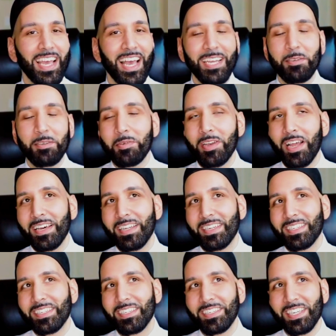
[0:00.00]
I do
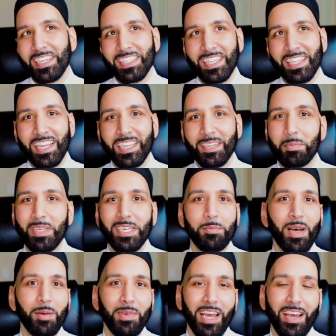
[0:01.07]
not suggest that I can beat
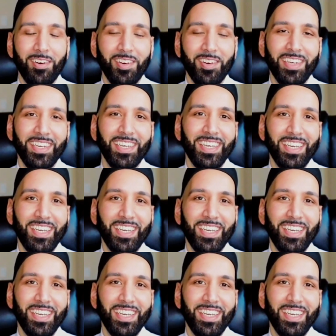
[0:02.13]
him up now.